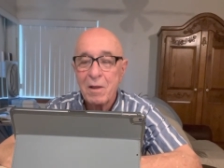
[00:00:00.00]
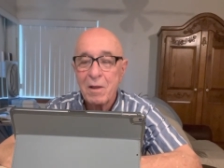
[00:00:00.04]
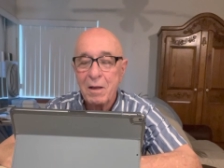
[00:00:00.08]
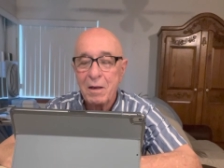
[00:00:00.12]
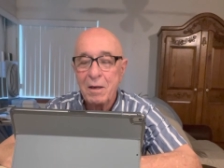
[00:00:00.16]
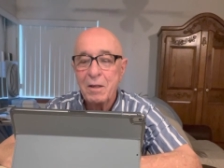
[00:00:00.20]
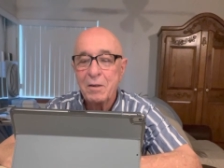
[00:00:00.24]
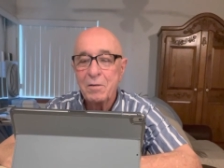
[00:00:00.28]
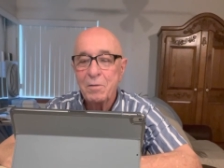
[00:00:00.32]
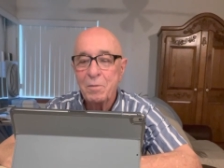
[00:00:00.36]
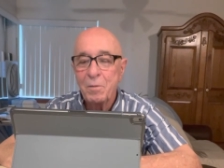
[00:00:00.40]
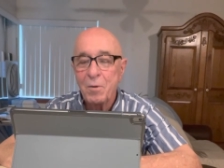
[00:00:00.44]

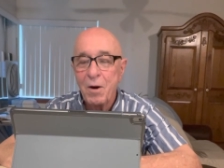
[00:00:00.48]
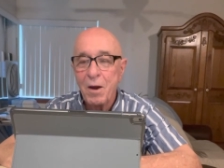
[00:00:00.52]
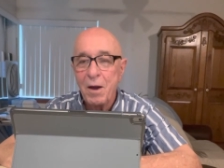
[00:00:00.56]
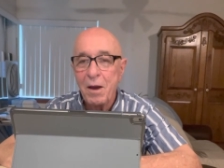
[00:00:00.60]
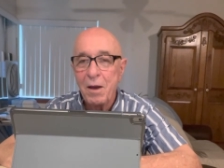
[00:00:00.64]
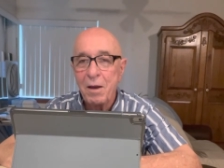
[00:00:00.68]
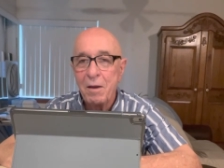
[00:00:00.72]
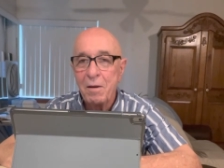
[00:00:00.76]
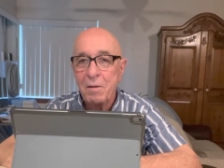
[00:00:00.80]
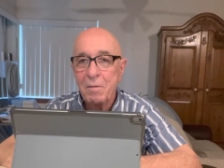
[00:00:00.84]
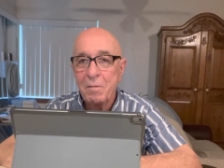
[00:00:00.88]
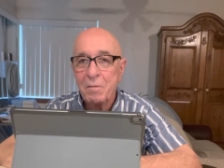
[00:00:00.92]
Let's pray.
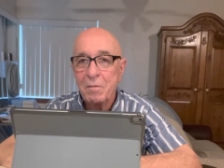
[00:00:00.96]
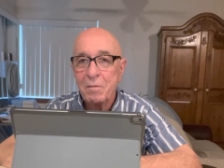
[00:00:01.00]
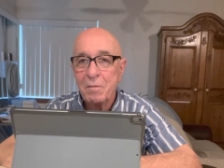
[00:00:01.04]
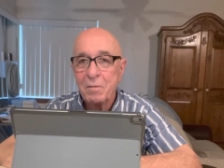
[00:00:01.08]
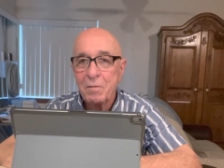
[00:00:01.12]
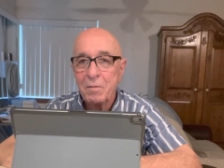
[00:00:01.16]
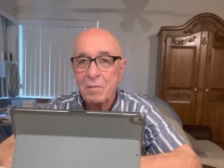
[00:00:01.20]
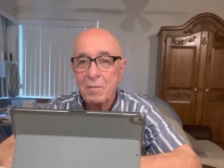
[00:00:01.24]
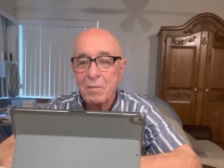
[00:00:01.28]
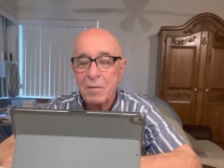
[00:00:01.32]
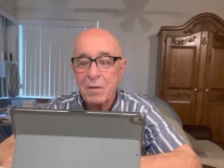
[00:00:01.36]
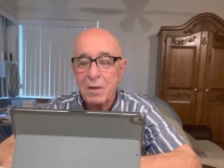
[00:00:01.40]

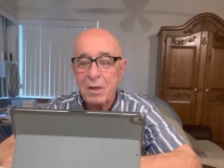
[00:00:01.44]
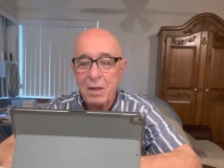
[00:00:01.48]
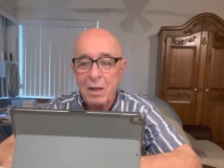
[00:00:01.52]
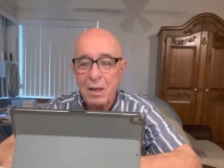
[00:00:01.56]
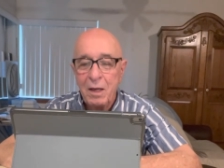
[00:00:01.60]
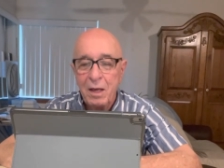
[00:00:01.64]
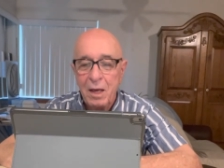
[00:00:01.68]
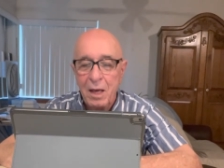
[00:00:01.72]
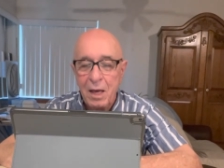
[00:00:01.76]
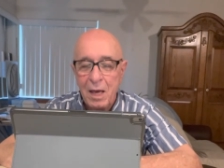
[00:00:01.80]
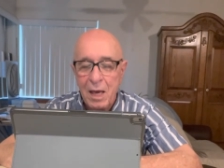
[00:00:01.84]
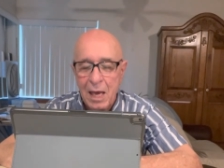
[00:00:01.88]

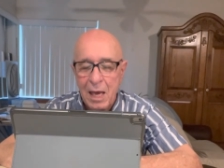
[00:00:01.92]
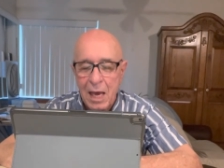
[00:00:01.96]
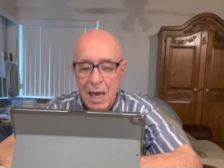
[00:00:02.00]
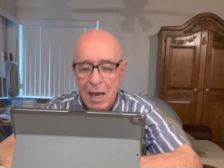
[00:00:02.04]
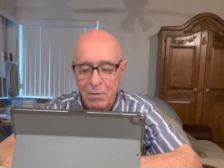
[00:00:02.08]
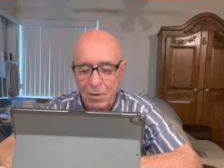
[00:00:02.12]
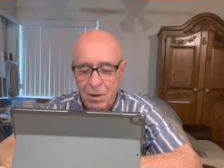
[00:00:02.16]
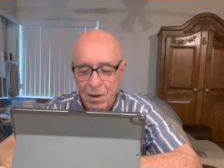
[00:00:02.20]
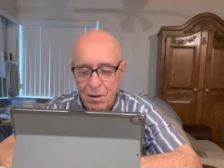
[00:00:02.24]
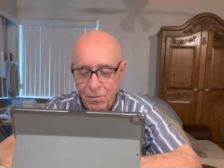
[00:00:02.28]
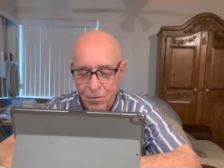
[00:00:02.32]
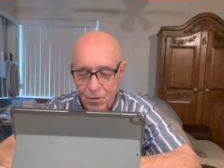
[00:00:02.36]

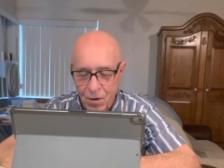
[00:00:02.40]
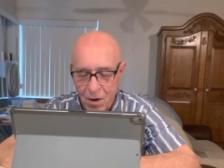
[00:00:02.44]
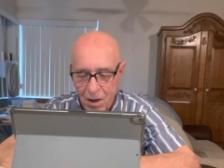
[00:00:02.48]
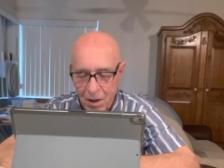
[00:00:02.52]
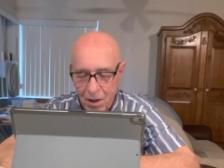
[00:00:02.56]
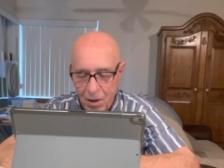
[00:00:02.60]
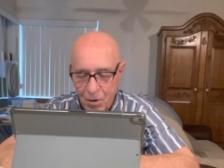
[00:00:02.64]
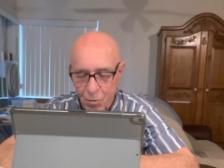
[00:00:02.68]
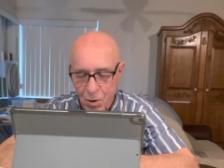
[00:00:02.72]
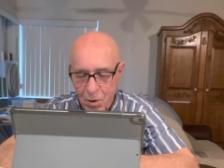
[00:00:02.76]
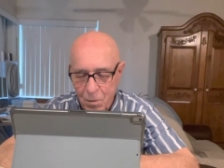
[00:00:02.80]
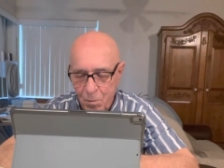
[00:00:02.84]
Heavenly
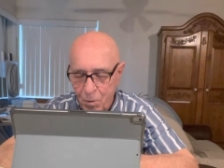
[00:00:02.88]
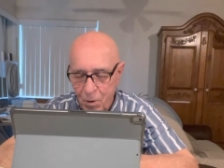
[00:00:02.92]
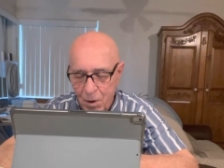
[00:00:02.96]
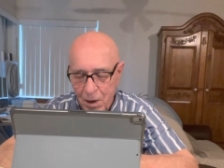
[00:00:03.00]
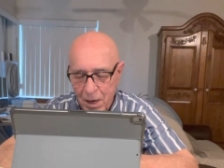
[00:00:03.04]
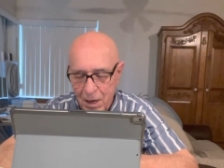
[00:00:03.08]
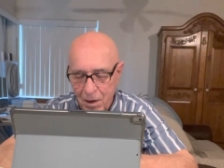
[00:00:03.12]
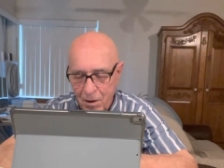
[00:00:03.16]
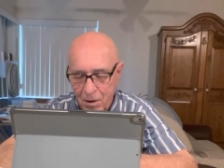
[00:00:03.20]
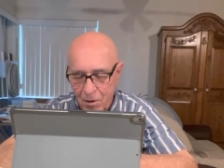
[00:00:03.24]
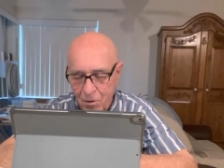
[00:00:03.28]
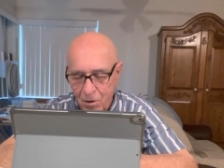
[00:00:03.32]
Father, we
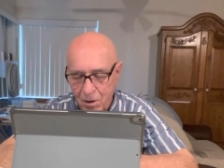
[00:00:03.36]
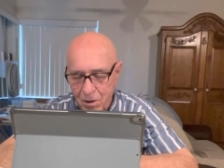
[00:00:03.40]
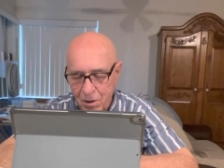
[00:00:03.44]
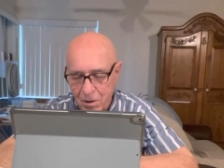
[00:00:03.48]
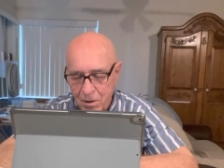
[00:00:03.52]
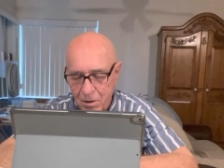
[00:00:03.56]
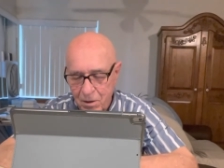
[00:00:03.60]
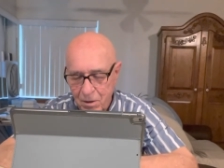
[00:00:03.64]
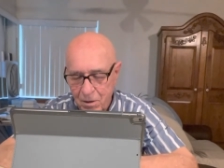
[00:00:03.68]
pray, Lord,